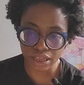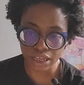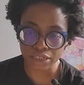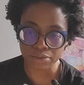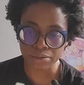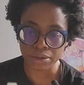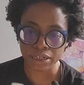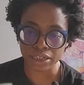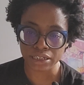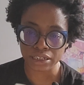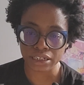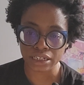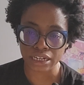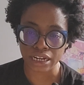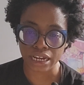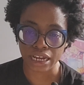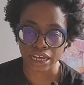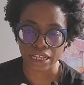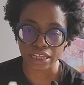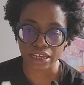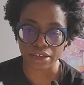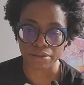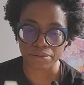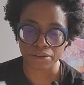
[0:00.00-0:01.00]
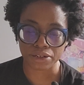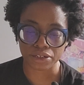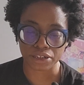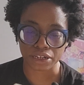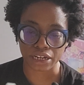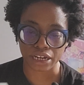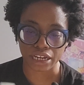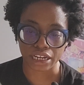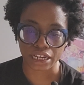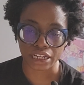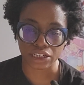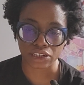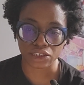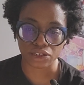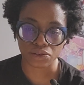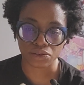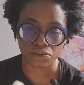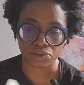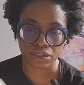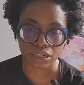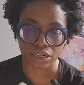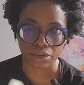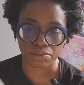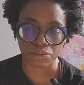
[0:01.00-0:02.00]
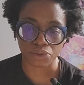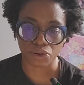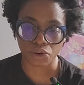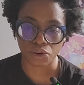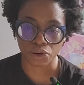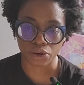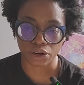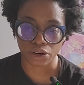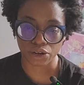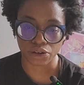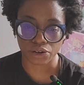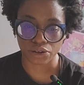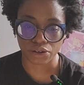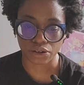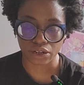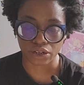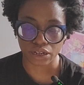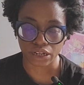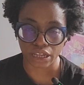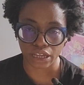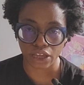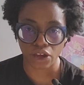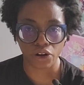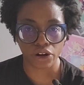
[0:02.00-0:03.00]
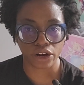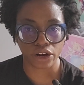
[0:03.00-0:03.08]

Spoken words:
Especially now that I've been trying to read more on like